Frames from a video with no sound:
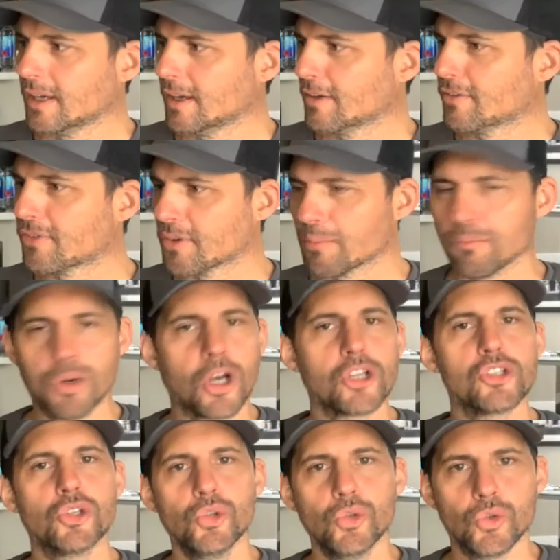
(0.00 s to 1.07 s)
for book
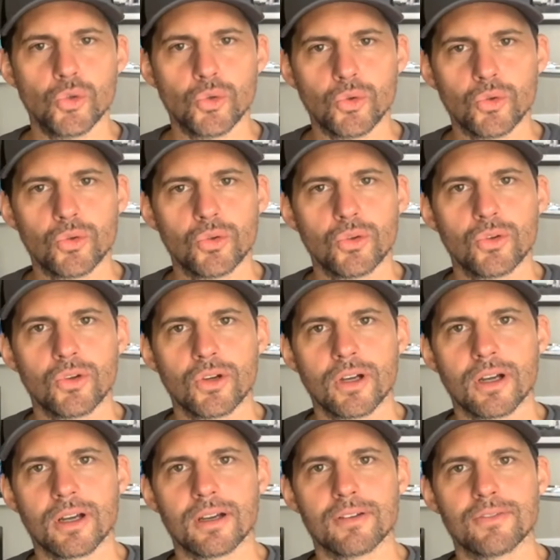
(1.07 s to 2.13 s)
two
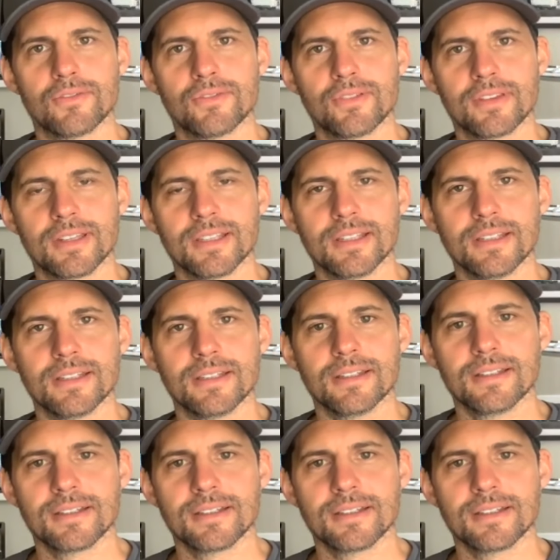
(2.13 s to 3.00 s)
of the